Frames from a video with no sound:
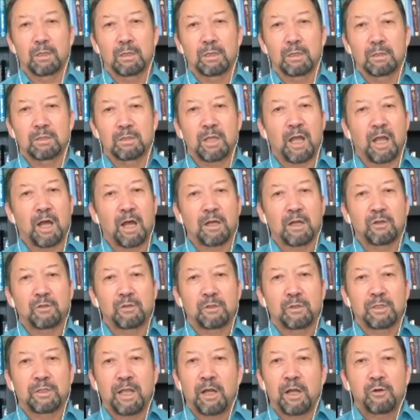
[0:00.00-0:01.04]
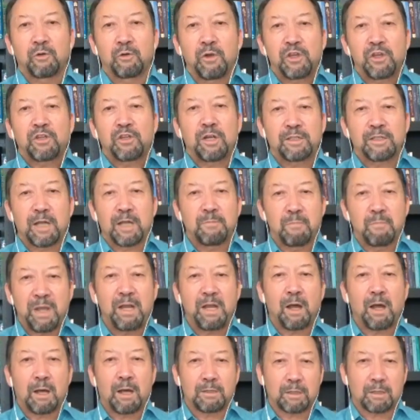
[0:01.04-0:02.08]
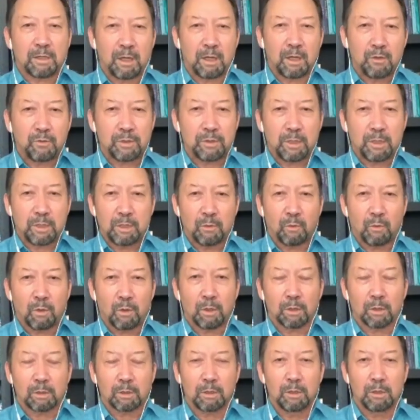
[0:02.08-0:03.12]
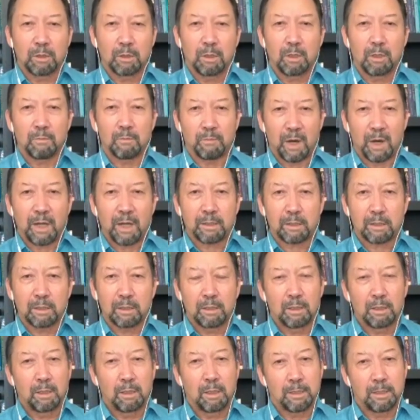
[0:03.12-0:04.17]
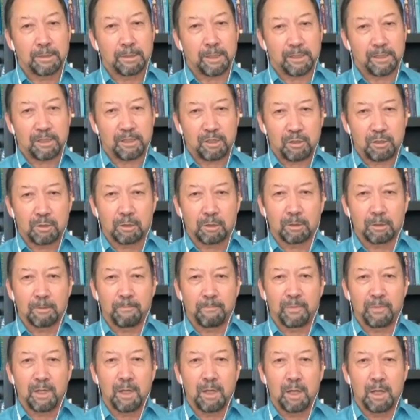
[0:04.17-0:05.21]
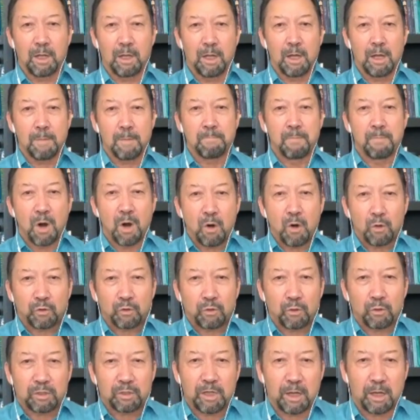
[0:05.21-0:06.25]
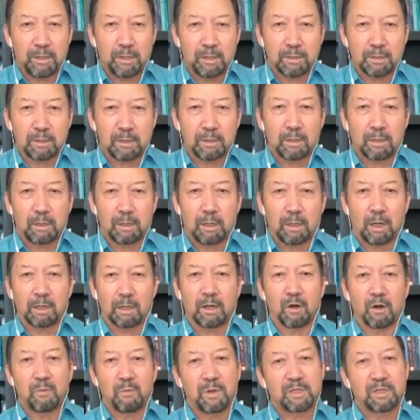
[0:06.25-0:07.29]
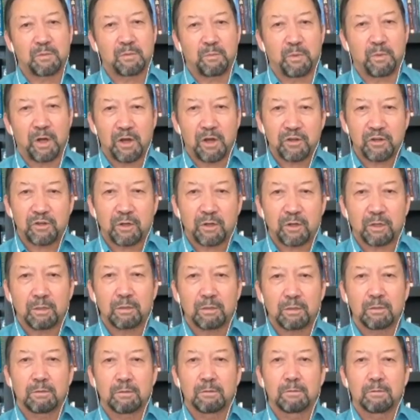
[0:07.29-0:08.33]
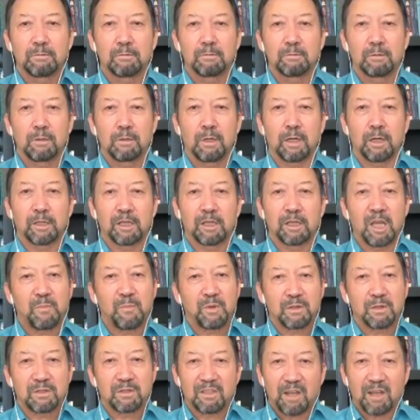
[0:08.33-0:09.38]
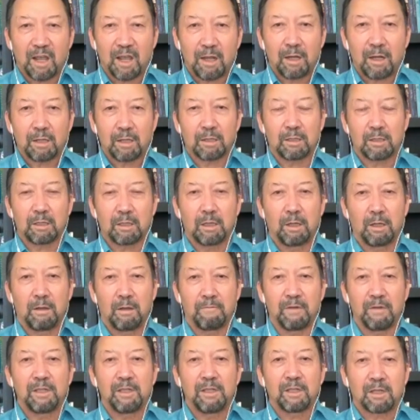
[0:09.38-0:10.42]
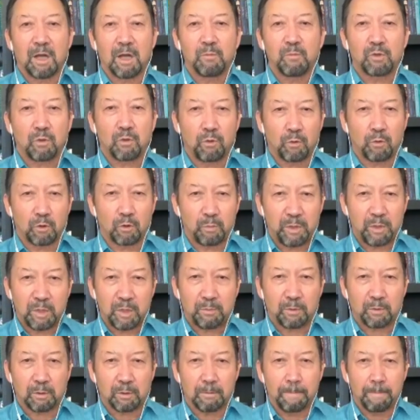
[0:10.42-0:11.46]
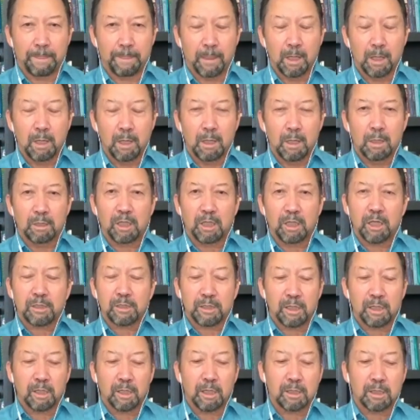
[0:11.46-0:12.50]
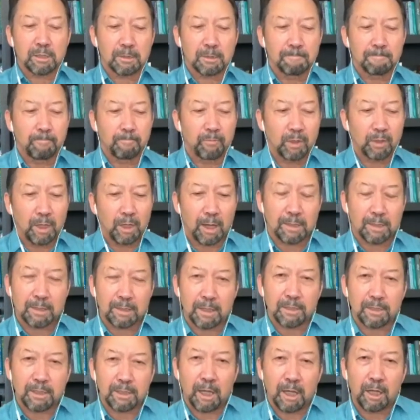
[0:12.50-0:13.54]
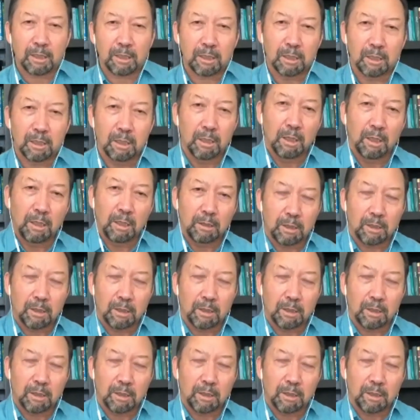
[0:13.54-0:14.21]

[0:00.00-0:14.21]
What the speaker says: they are richer than many other countries in the world, but they still bow to Chinese government's pressure and keeping silent when it comes to Uyghur people. The thing is, as I said, the